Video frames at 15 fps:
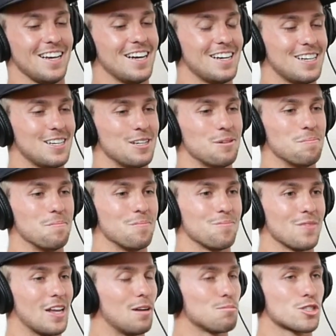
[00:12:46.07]
Um,
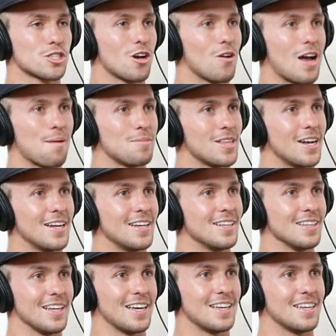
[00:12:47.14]
and I'm so happy that I didn't
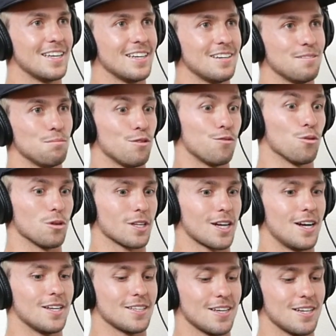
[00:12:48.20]
land it before the
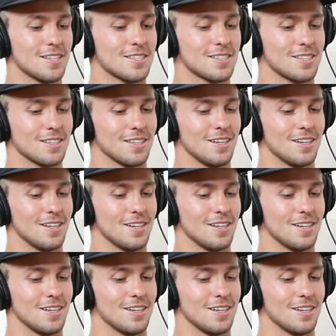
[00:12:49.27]
contest.